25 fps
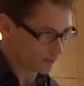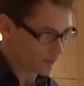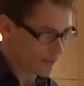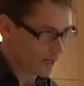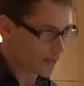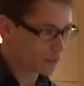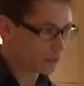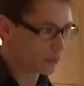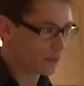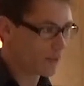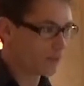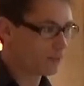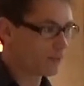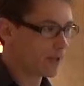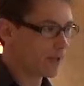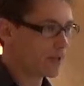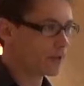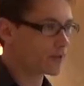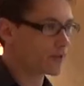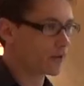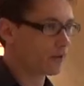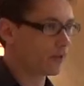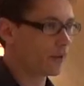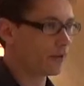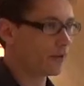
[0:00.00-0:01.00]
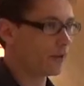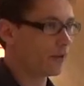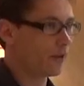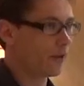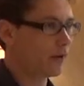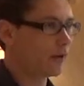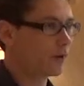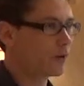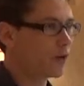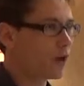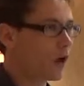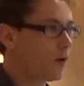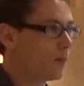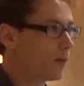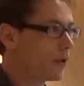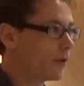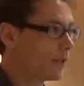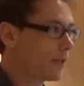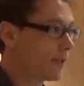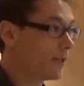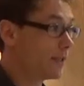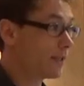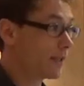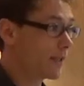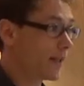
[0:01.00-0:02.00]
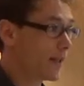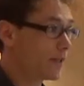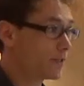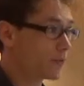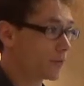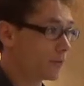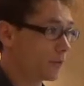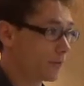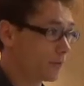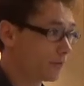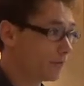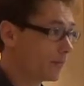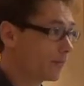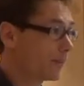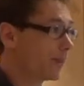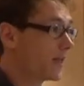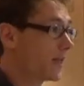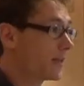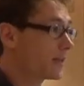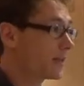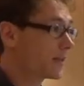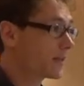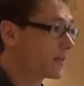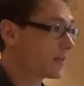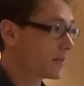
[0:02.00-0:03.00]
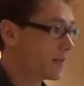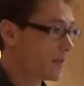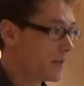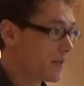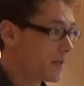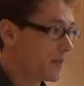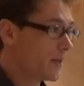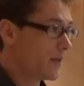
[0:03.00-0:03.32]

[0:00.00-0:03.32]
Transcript: agreement on a common indicator that